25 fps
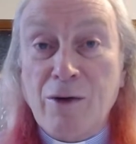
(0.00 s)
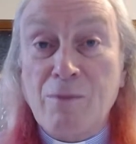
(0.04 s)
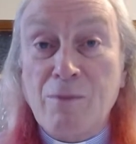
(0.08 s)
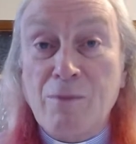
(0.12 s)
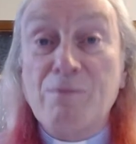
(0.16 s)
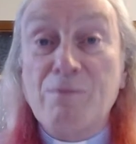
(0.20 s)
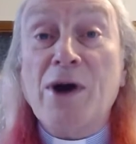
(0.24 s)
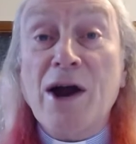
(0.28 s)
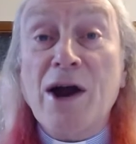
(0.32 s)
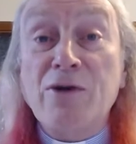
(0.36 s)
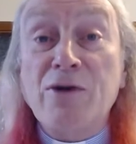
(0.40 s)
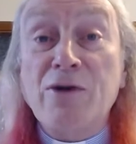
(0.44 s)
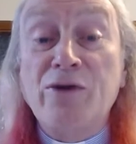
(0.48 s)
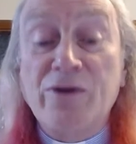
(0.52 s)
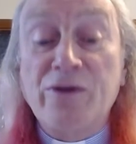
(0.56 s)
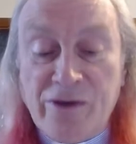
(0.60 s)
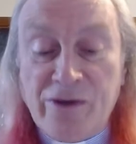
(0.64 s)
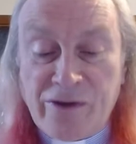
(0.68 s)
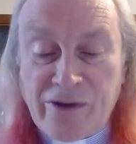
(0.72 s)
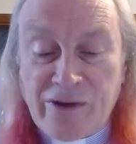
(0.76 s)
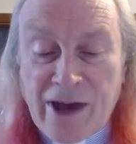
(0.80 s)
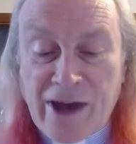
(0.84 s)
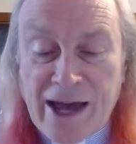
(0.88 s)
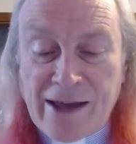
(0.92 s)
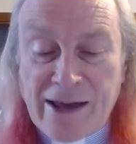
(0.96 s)

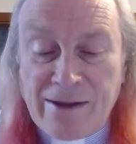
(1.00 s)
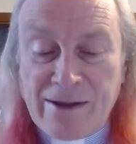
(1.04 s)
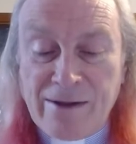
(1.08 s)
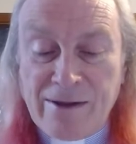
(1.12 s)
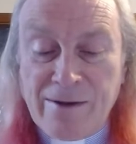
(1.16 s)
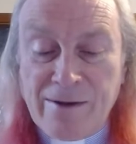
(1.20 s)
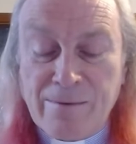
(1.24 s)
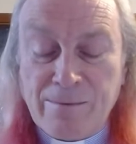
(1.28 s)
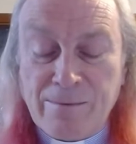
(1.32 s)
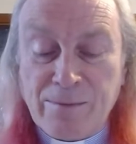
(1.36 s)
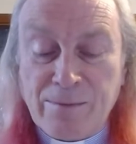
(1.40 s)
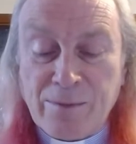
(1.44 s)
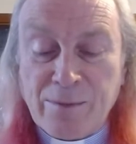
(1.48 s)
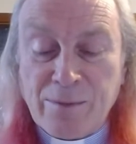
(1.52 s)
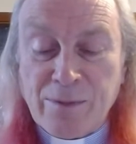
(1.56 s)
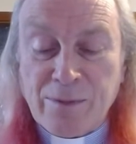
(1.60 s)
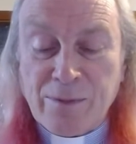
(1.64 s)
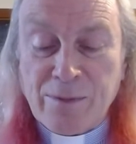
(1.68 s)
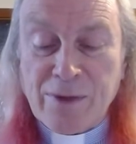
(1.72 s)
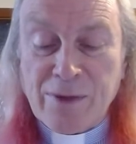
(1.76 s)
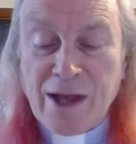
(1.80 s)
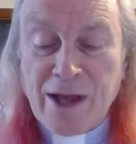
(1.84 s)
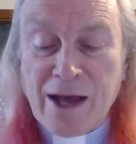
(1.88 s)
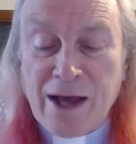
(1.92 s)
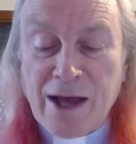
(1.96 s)
Proust said,
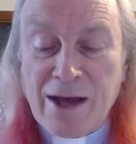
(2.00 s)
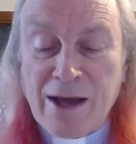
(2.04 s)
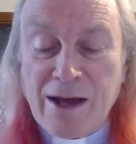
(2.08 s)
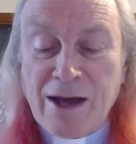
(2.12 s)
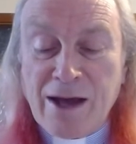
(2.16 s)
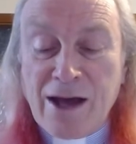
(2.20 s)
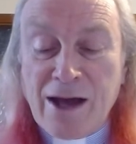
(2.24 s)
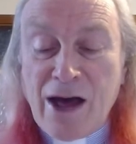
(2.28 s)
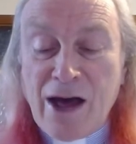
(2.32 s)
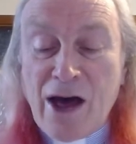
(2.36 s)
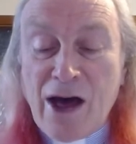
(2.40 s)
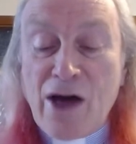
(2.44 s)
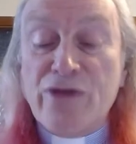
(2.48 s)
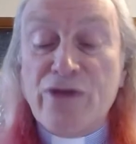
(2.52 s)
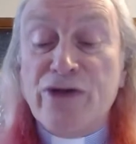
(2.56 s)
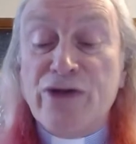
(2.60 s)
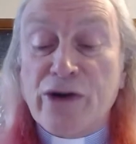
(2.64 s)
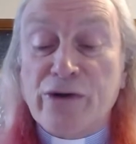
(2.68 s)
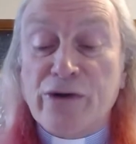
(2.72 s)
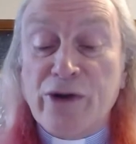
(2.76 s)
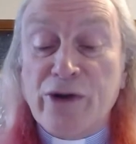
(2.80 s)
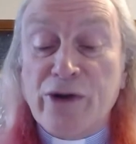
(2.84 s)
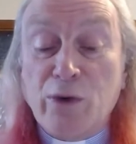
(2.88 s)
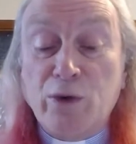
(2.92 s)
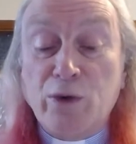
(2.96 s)

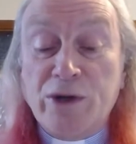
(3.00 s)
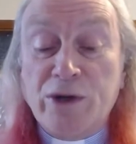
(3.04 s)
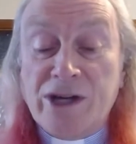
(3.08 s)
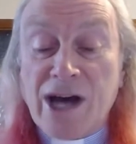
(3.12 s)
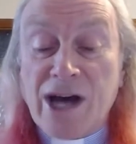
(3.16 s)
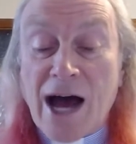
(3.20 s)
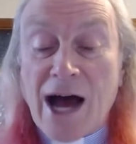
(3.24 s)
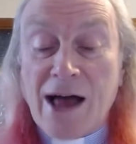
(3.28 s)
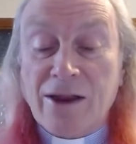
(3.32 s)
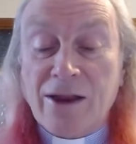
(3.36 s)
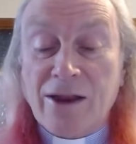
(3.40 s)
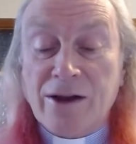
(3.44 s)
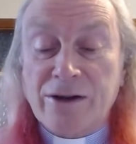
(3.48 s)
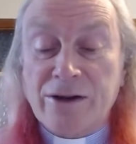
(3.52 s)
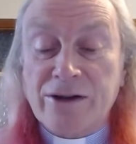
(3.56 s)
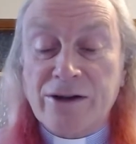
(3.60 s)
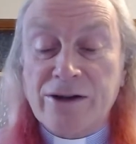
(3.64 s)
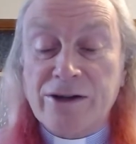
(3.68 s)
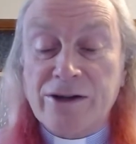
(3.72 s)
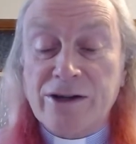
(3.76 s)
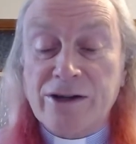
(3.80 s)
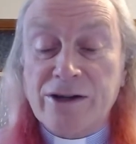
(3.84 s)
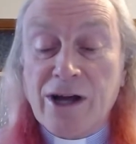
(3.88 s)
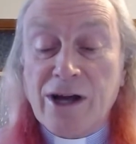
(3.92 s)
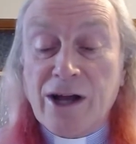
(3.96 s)
"The real
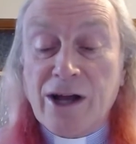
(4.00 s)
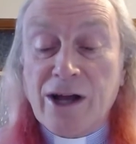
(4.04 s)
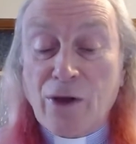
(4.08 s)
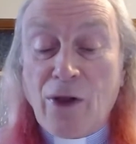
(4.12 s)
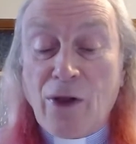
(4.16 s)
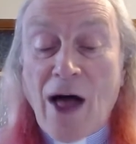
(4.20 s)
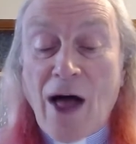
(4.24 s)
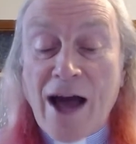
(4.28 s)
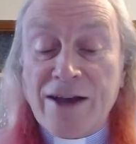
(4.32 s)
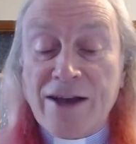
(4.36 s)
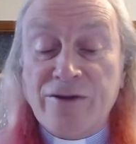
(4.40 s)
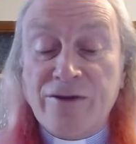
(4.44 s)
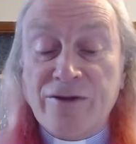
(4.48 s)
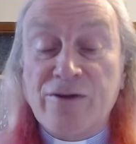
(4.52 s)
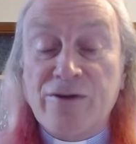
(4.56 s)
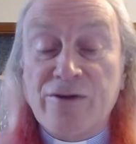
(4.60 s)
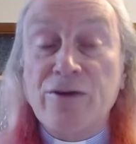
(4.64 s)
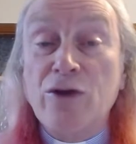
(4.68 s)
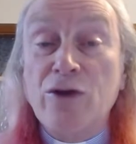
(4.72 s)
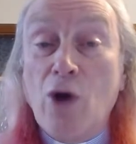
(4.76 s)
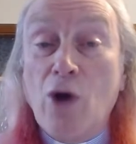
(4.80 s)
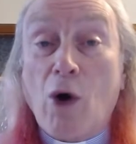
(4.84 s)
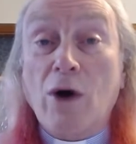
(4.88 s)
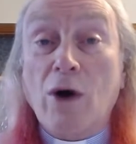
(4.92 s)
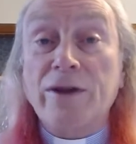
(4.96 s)
challenge lies
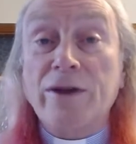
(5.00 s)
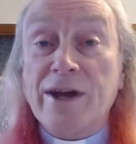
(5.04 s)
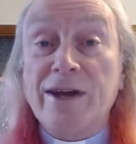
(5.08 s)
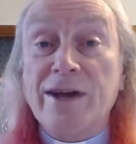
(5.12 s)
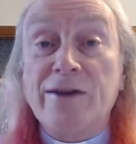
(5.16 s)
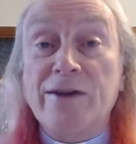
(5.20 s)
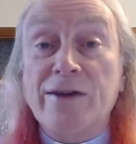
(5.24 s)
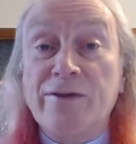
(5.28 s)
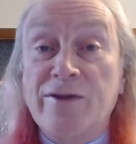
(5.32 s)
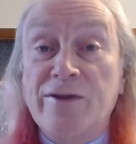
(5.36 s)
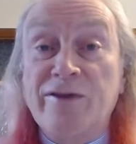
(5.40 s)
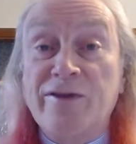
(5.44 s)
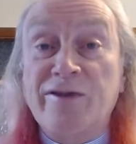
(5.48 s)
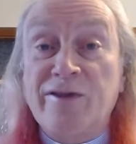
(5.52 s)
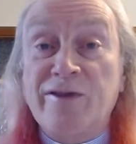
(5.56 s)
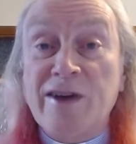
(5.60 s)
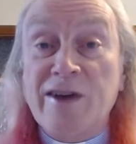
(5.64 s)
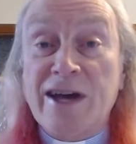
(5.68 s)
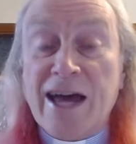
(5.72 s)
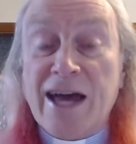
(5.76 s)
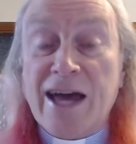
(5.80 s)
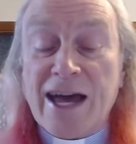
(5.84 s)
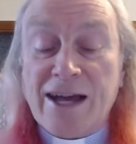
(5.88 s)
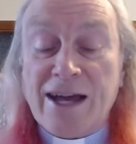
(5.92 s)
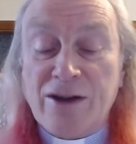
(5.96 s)
not in
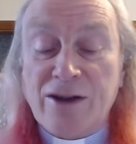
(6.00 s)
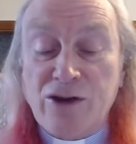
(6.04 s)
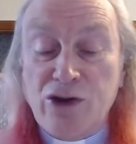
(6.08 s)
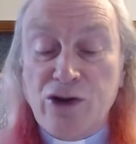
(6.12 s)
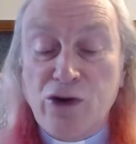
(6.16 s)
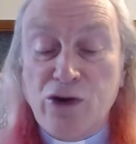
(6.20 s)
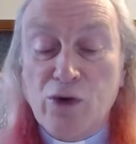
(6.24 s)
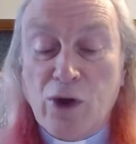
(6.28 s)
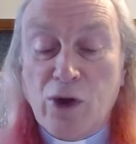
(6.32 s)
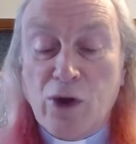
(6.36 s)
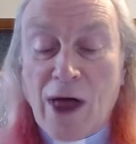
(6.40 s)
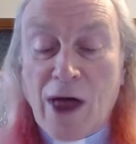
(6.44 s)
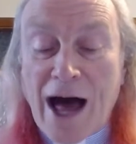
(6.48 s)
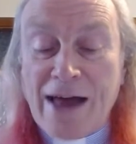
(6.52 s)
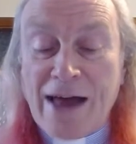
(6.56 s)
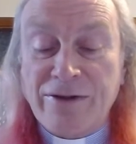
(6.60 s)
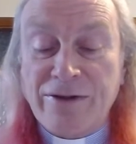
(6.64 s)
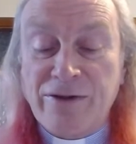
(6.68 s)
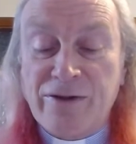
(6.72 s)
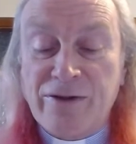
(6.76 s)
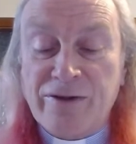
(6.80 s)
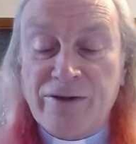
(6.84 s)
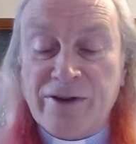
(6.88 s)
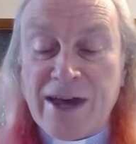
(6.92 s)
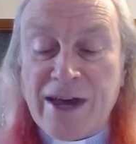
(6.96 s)
seeking new
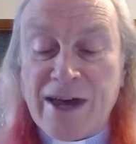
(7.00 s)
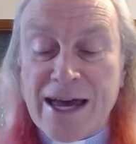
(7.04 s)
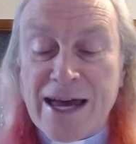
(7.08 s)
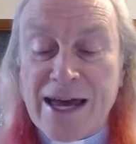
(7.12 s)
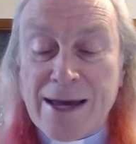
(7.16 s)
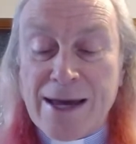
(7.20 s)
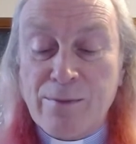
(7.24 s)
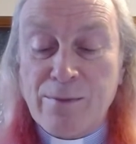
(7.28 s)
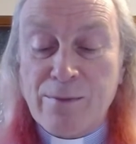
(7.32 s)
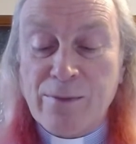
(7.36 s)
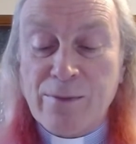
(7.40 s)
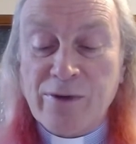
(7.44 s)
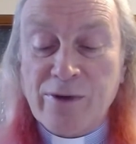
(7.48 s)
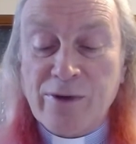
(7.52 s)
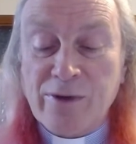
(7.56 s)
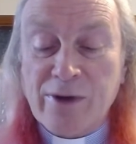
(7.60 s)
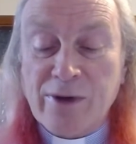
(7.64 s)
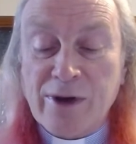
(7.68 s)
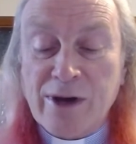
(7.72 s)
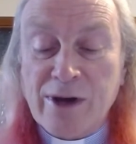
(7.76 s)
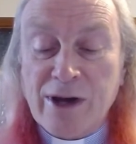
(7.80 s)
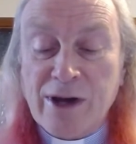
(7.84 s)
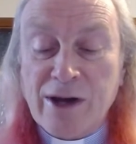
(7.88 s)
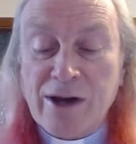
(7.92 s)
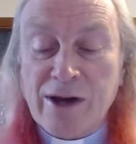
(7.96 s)
landscapes,
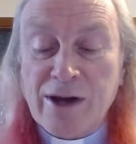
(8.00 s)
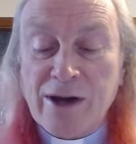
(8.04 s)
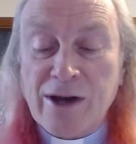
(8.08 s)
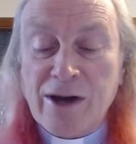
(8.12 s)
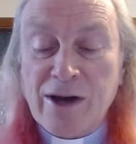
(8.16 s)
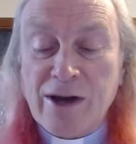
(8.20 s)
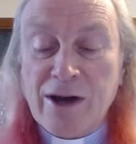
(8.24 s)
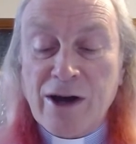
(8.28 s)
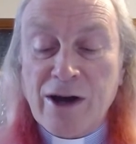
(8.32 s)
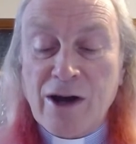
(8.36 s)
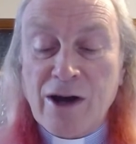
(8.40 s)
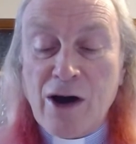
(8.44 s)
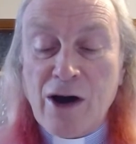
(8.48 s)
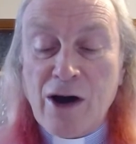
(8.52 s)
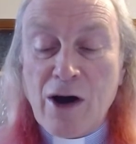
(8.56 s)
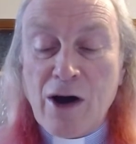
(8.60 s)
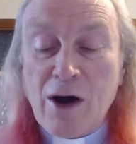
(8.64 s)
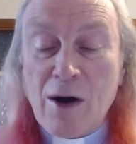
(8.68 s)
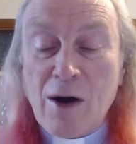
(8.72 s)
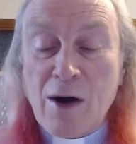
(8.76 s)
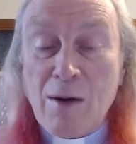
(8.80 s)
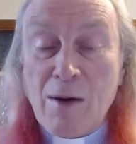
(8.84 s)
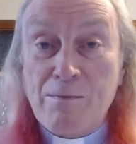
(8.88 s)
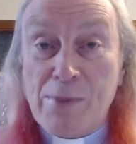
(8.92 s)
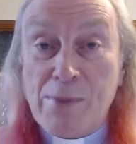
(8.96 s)

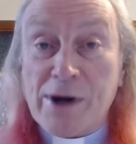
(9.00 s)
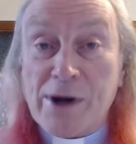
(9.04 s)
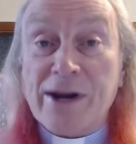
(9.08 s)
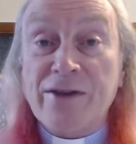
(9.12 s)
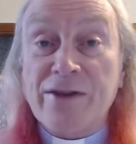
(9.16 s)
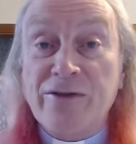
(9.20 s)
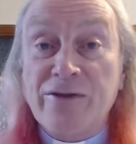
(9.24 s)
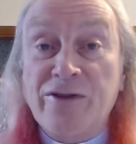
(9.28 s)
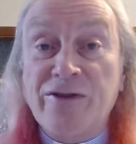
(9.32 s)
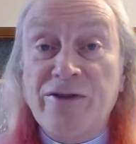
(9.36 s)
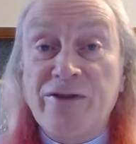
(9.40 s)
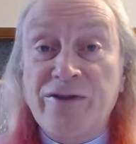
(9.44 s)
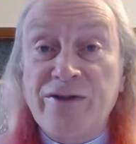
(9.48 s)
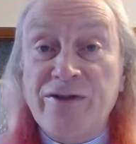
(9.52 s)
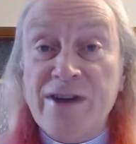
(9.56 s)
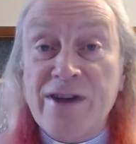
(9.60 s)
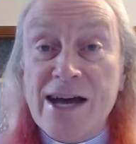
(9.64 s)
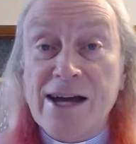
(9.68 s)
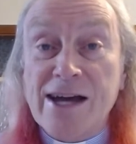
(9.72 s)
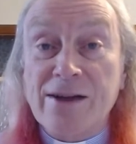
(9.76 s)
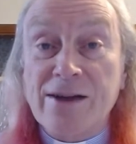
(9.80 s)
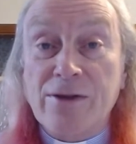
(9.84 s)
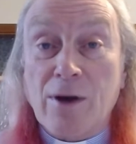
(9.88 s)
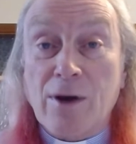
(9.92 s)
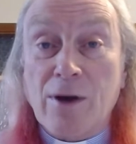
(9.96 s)
but in
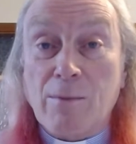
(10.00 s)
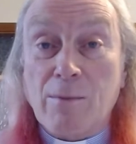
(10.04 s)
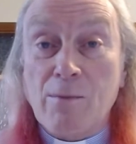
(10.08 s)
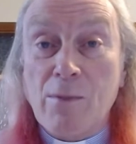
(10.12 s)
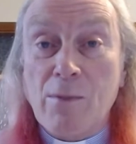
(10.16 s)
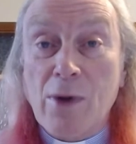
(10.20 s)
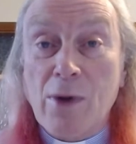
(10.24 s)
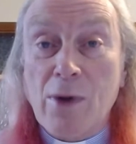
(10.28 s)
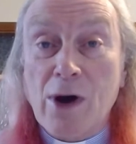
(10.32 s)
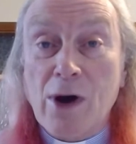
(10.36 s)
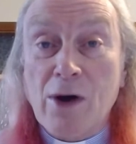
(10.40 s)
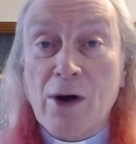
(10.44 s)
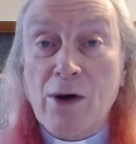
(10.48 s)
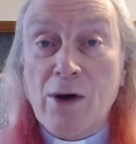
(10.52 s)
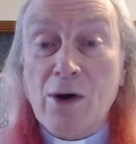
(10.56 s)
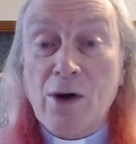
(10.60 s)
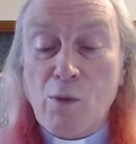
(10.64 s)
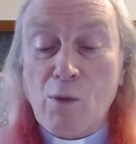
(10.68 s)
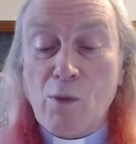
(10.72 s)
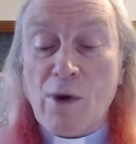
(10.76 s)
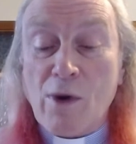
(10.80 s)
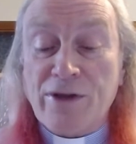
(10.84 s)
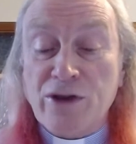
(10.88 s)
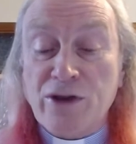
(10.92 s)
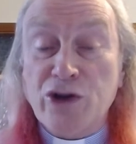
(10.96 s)
seeing them
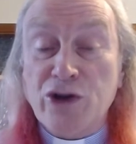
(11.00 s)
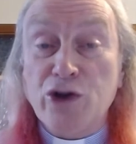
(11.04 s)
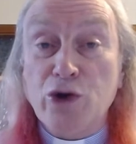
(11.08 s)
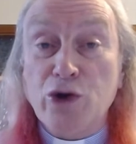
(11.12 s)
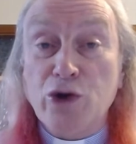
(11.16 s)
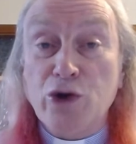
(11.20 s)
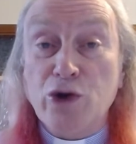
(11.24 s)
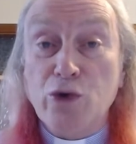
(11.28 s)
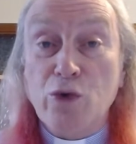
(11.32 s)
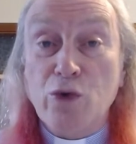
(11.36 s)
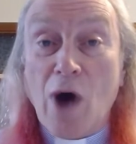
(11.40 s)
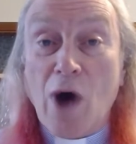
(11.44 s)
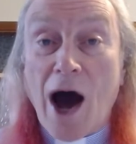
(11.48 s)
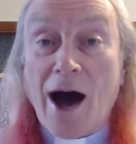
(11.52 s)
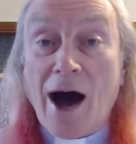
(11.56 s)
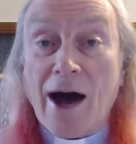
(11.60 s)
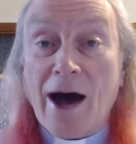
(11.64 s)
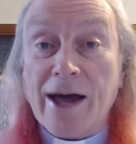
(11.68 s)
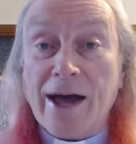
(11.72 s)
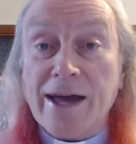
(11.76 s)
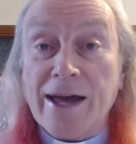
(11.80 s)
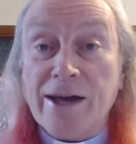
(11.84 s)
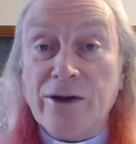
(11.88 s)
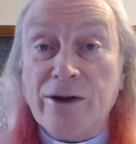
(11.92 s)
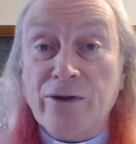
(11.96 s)
with new
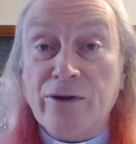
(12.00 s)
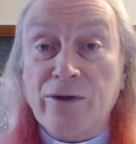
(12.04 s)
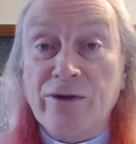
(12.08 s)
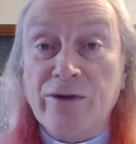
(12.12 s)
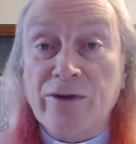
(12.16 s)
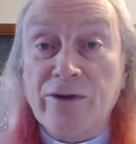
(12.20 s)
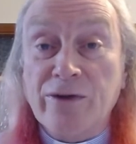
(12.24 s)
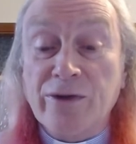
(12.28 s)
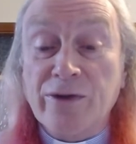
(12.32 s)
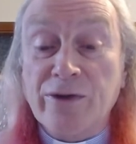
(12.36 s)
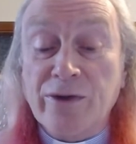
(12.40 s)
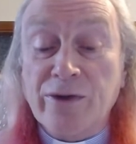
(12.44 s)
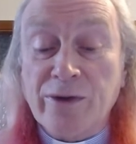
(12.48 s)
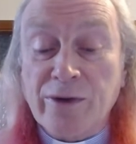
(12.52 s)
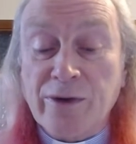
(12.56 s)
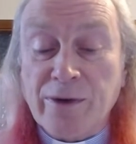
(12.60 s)
eyes."